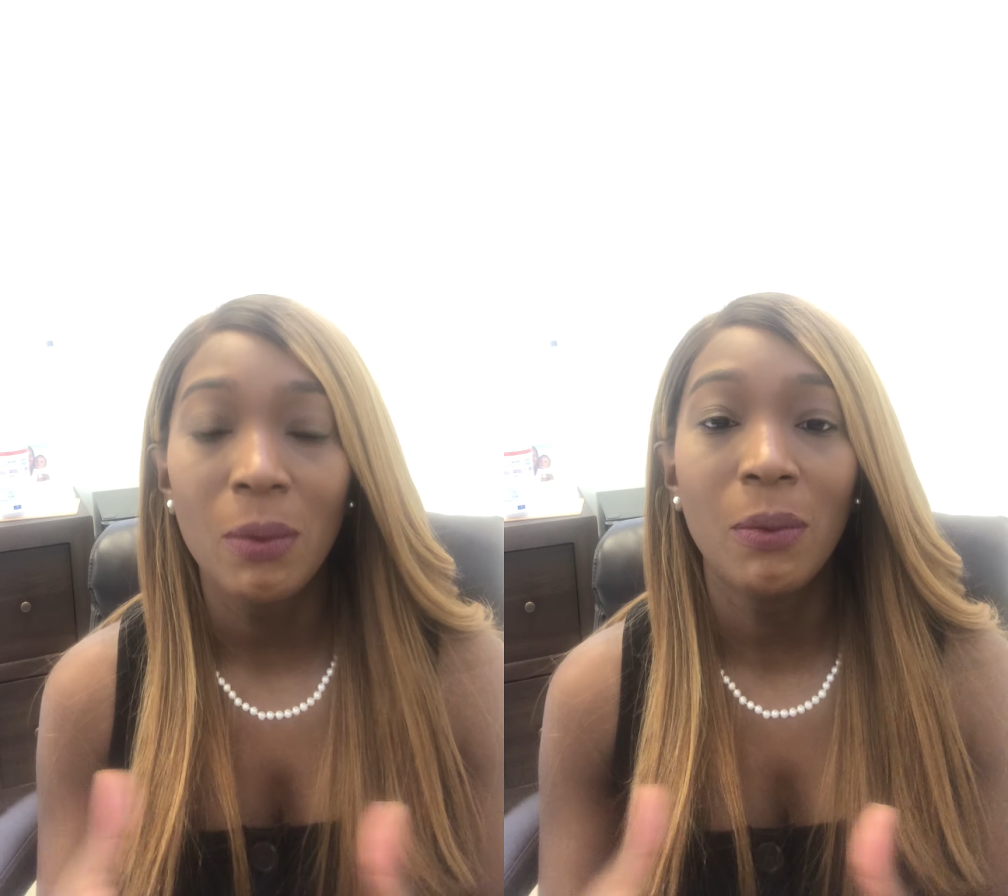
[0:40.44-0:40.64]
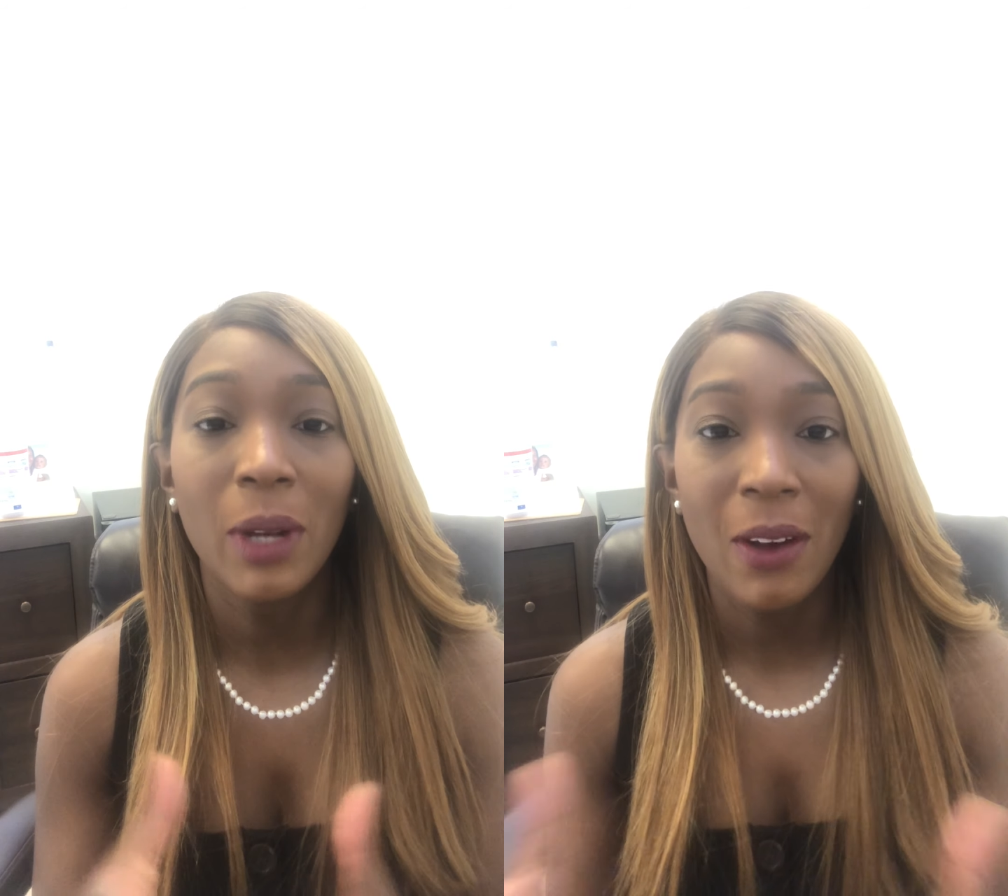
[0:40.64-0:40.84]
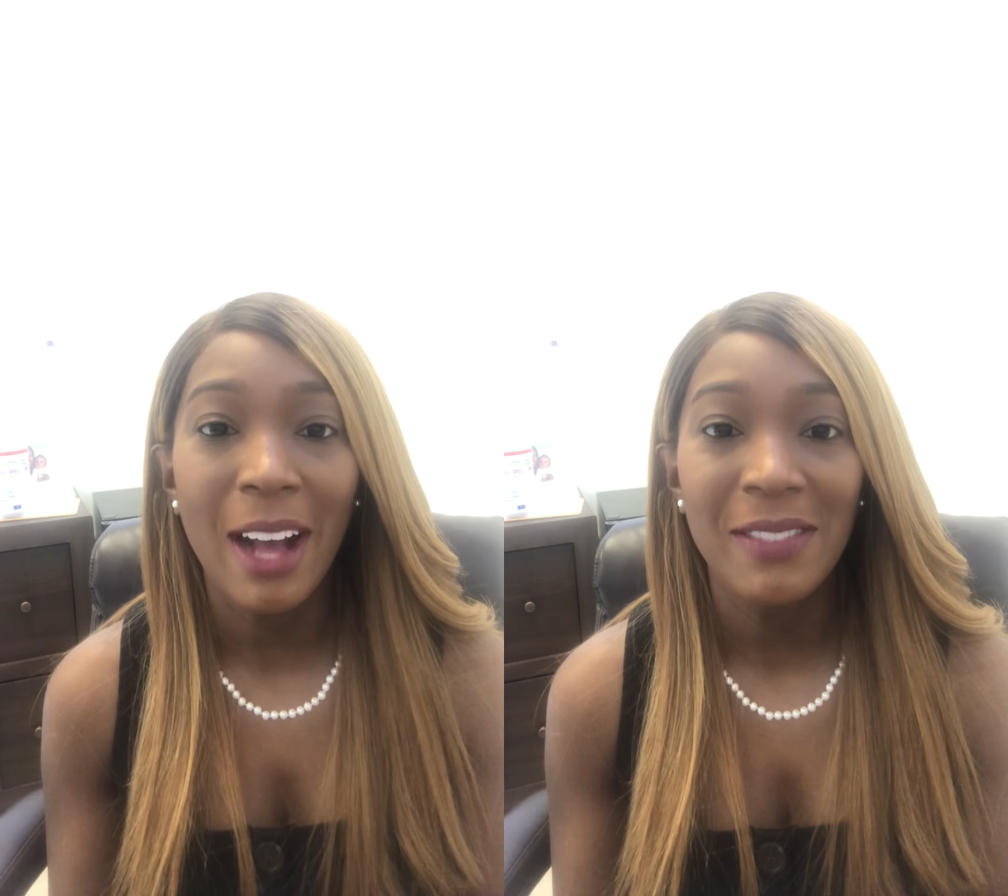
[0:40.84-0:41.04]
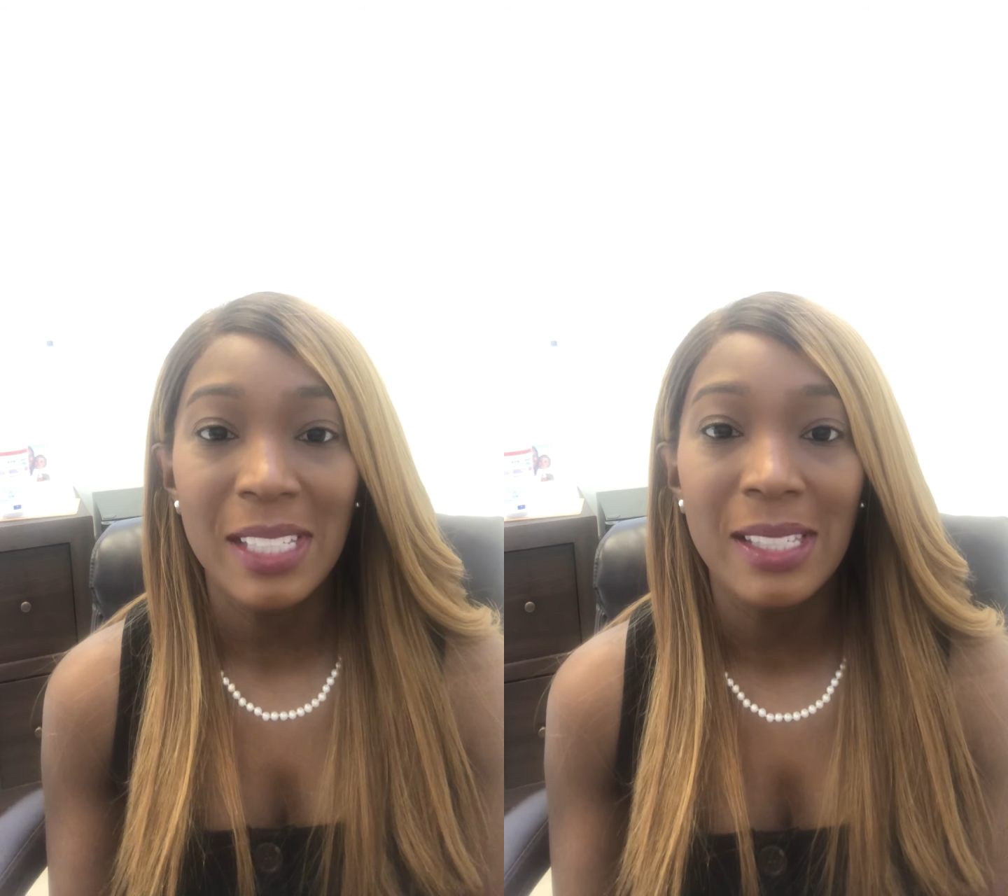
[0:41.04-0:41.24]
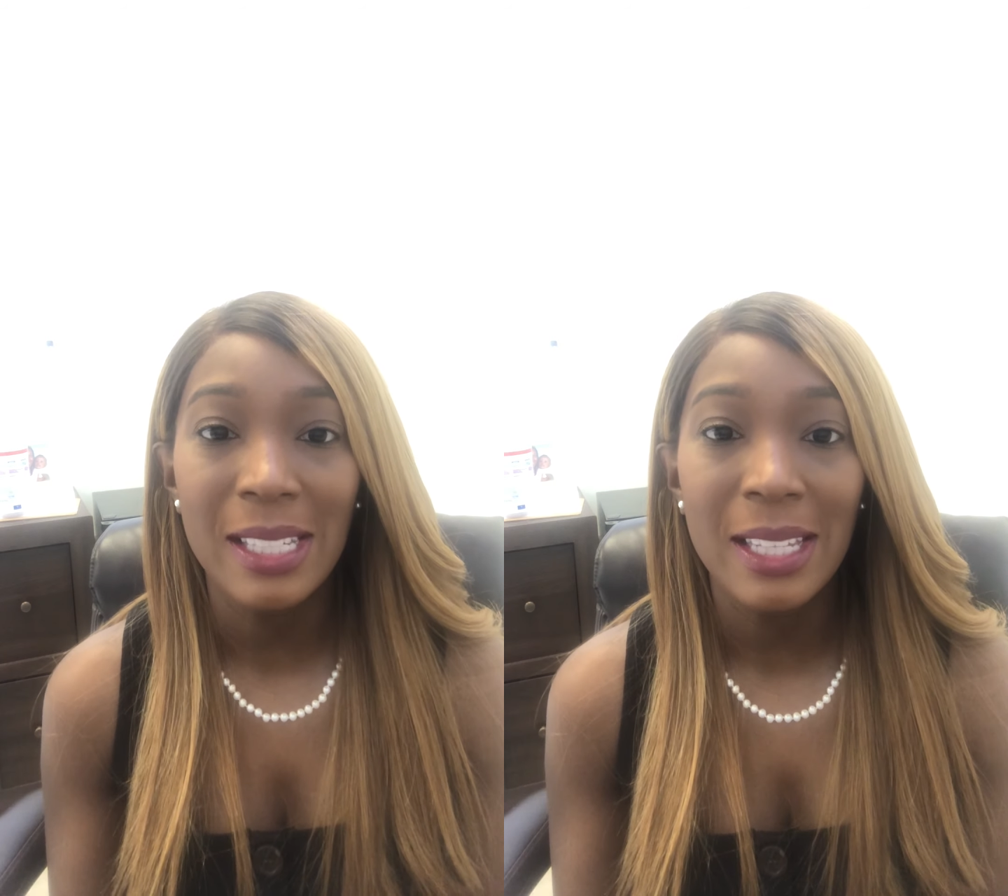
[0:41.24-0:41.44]
well,
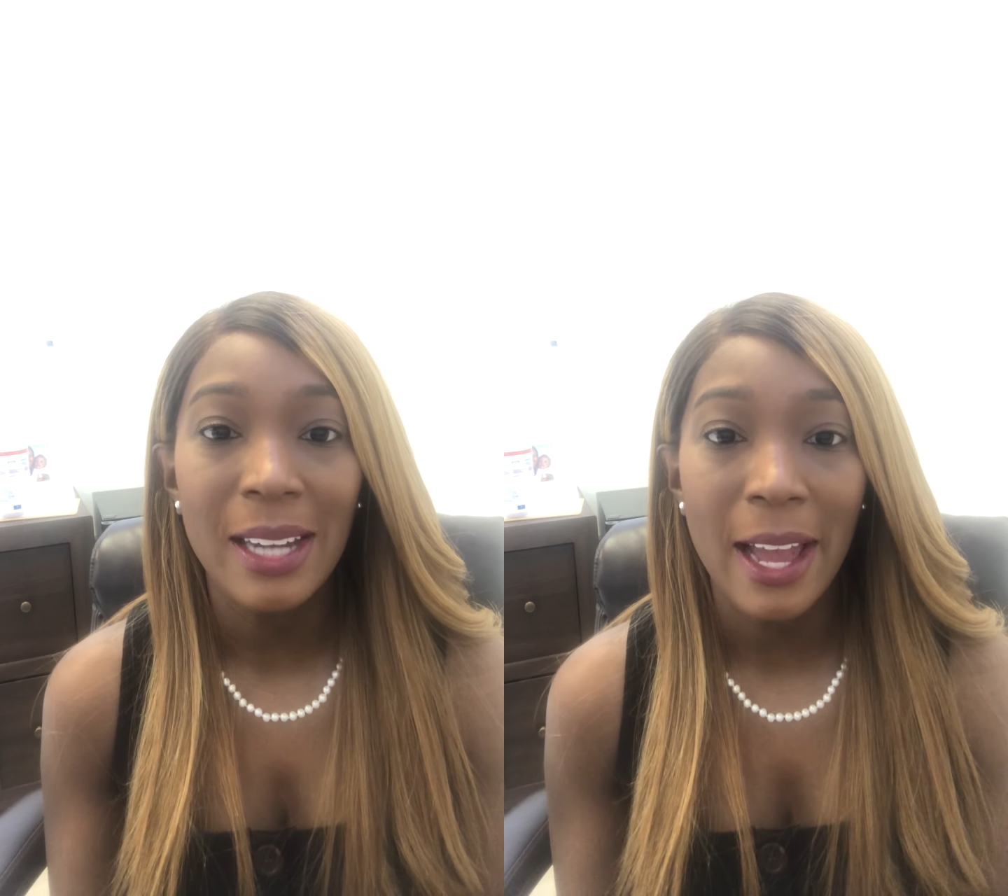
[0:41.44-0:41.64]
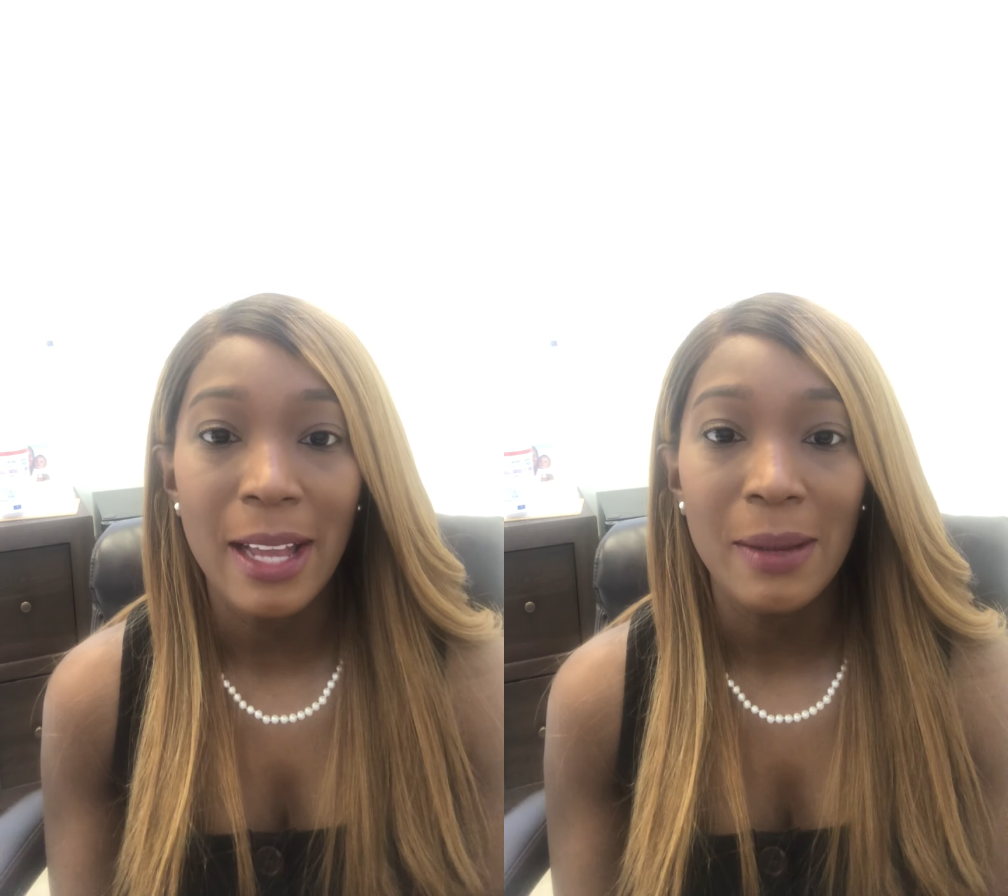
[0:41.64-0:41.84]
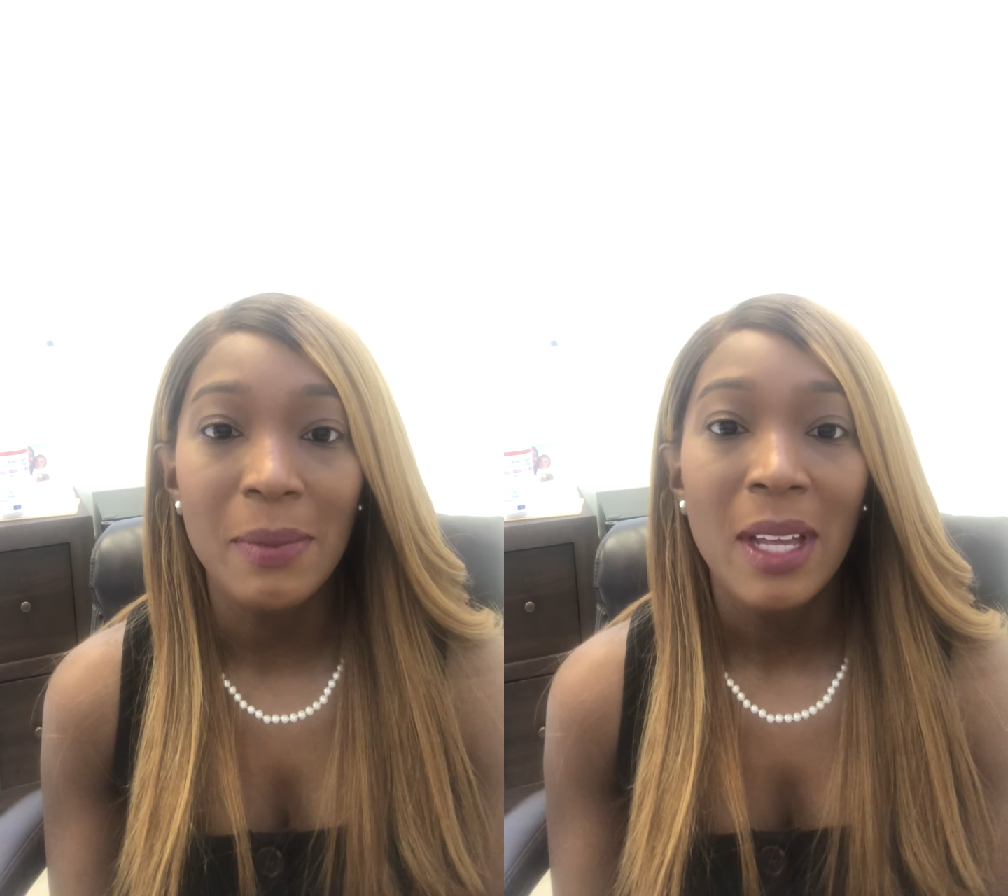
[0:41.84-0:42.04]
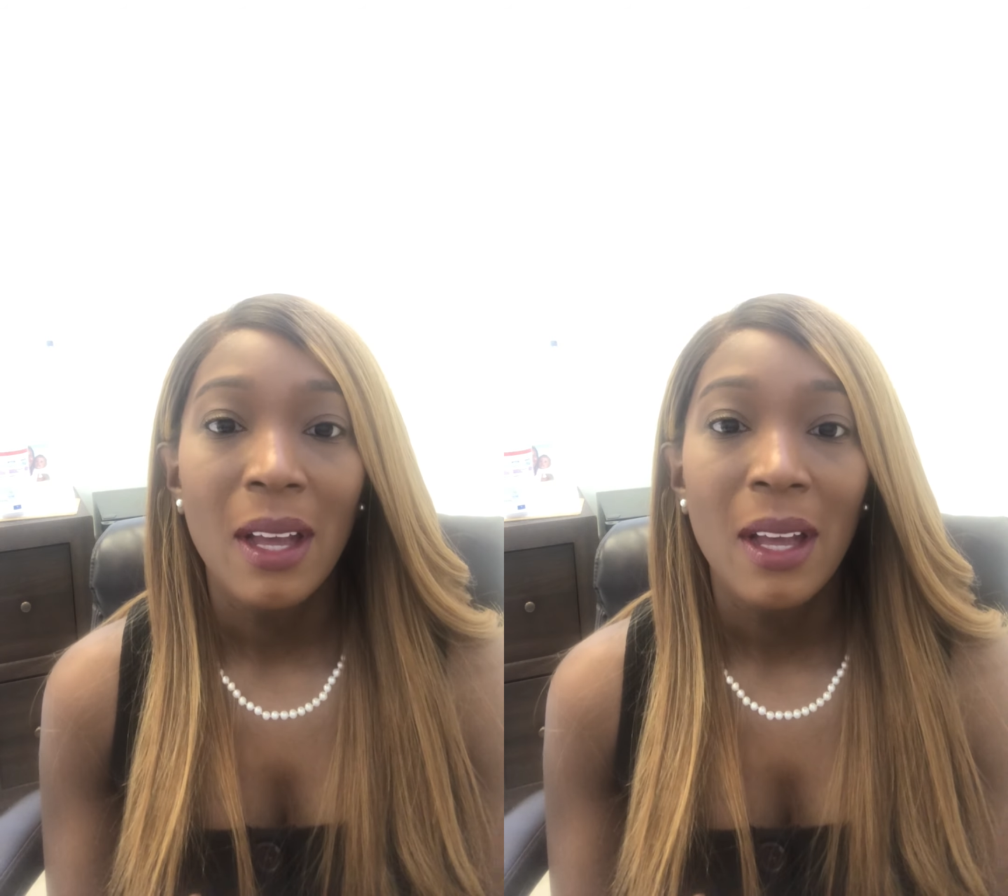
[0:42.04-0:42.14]
obviously the name,